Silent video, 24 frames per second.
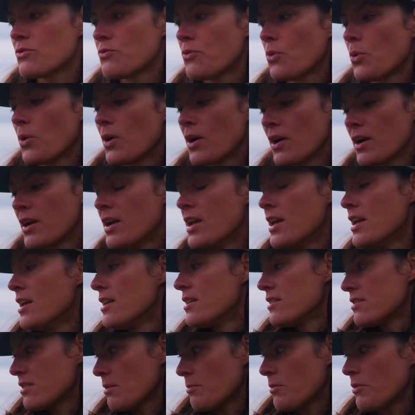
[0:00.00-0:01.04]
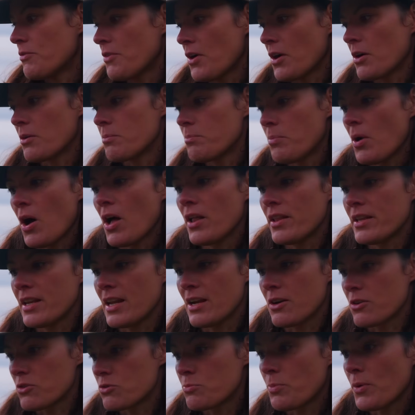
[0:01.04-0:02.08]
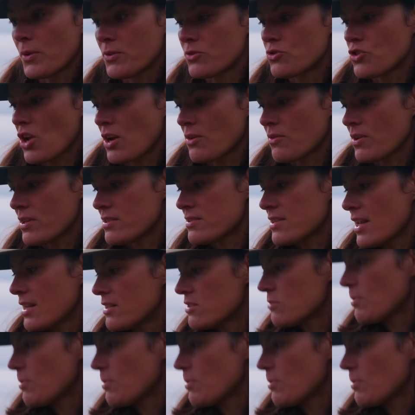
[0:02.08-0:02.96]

for some of our pollinators, both generalist and